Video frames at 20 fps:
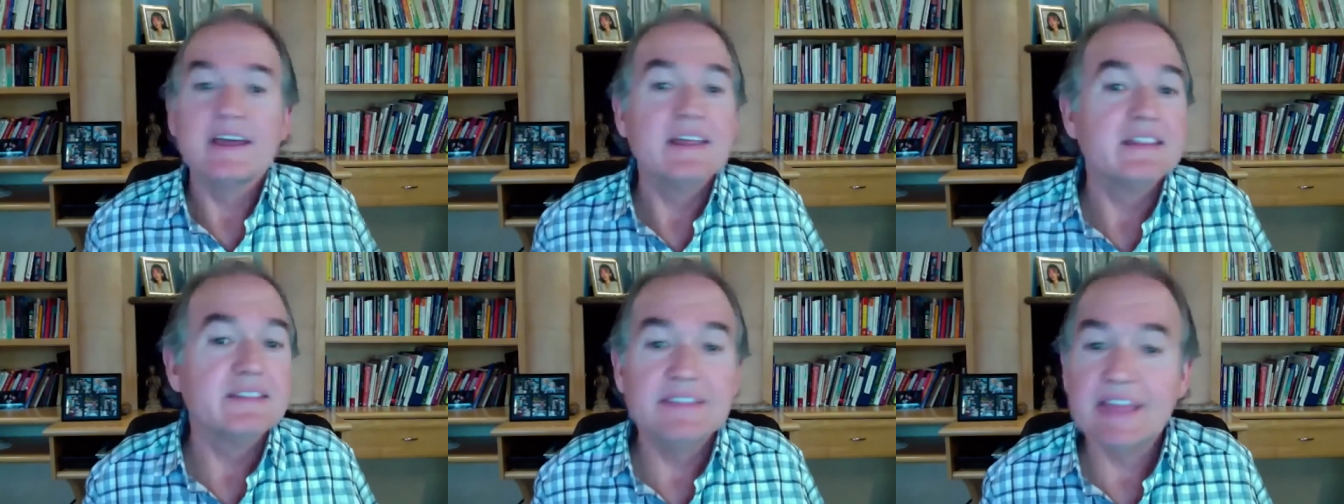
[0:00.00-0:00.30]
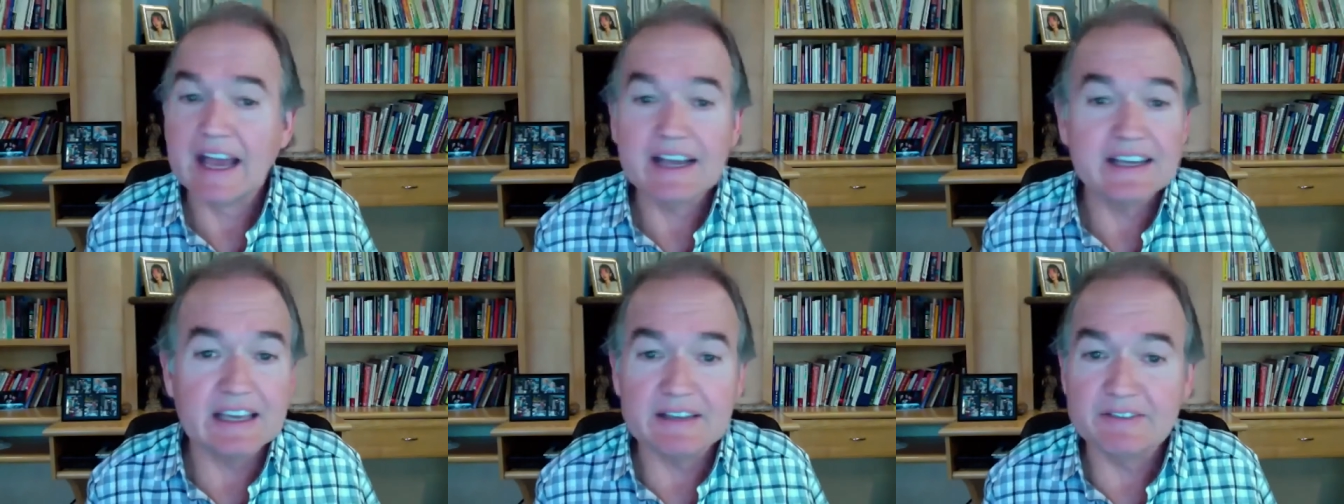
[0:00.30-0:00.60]

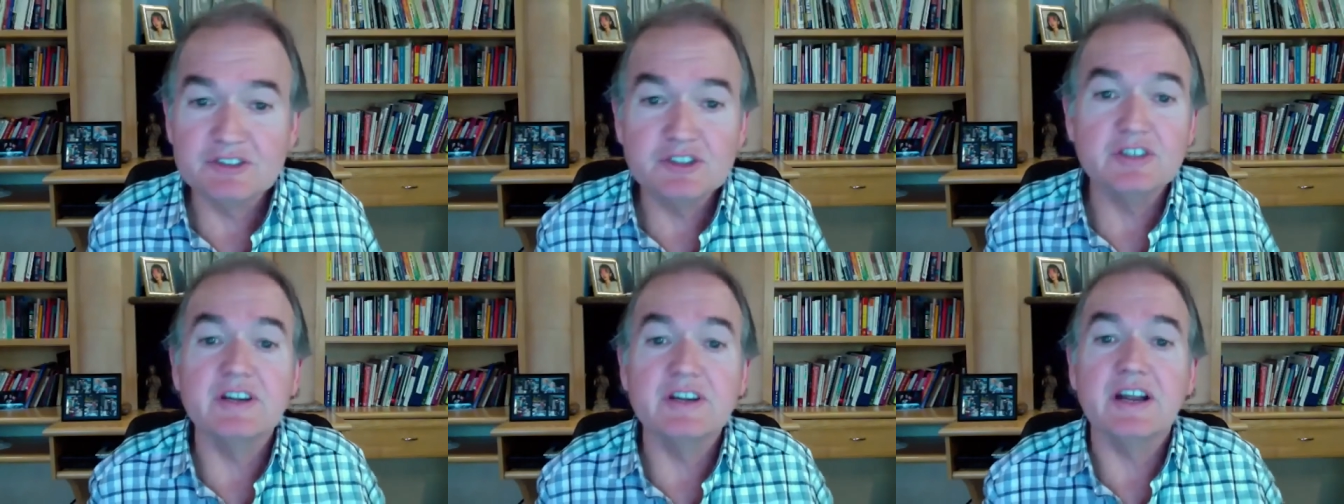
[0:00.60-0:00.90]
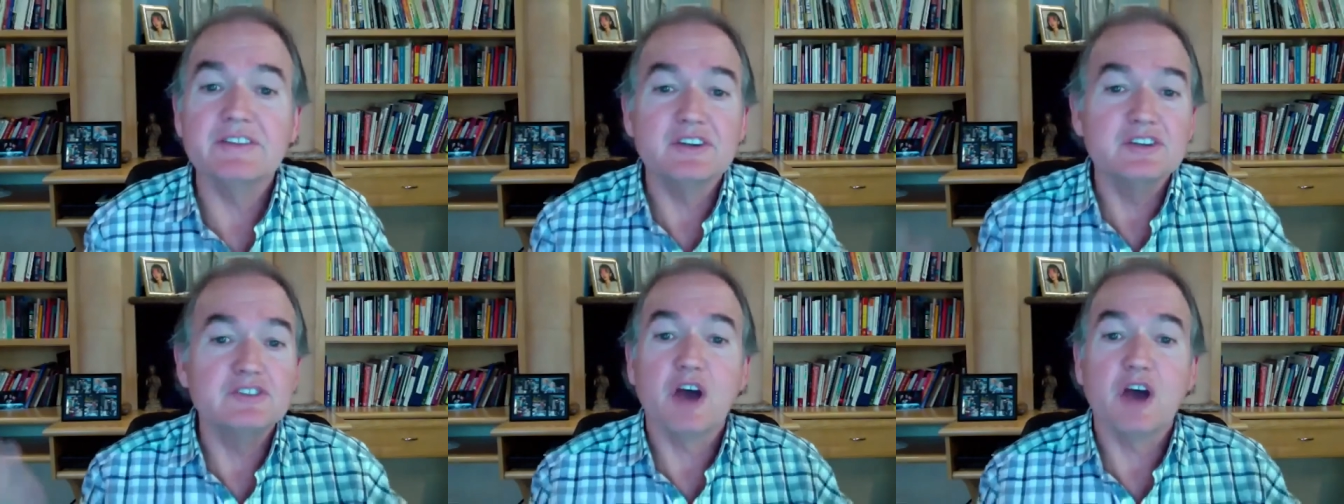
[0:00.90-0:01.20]
that gives you
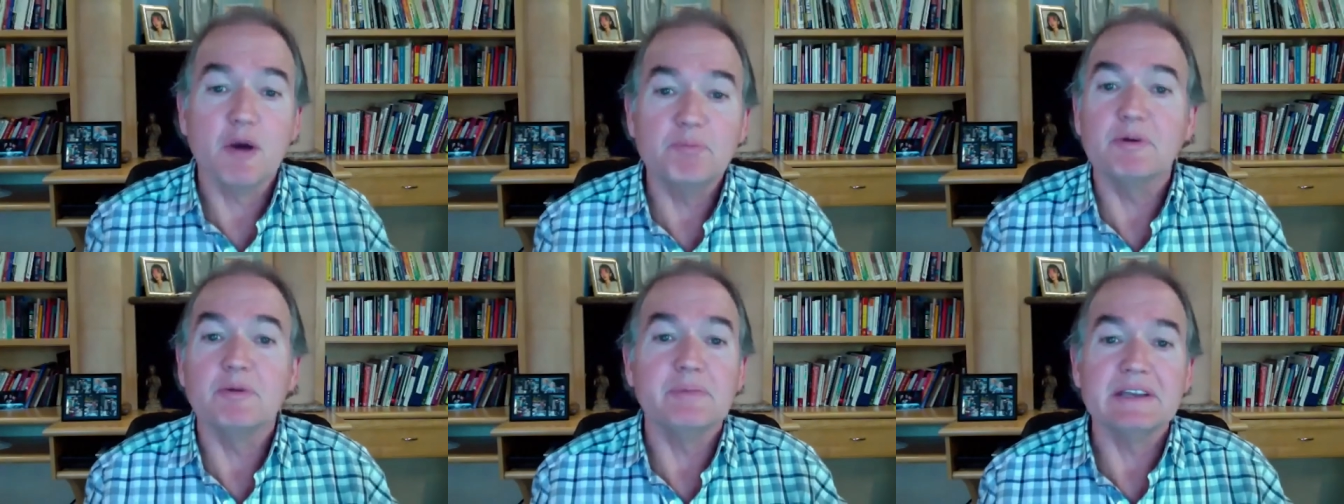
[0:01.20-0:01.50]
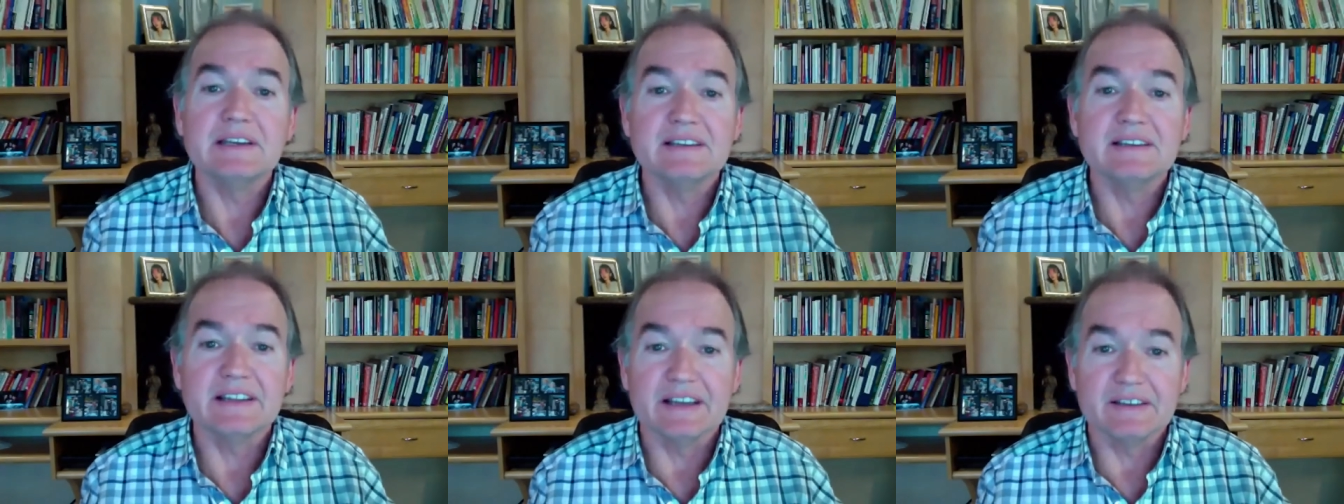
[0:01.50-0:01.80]
another
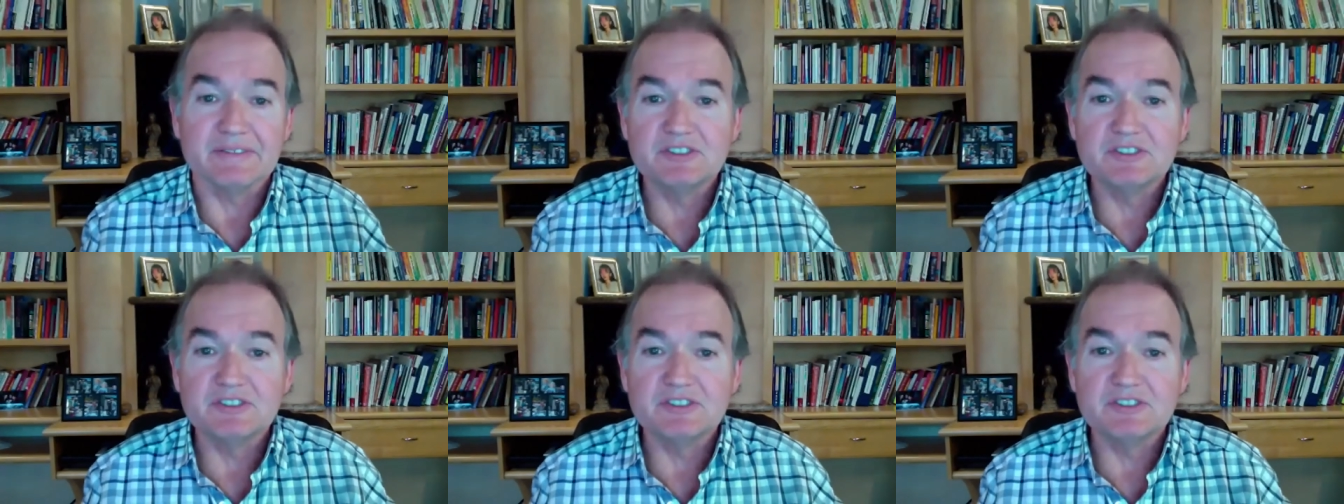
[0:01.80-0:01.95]
dopamine lift.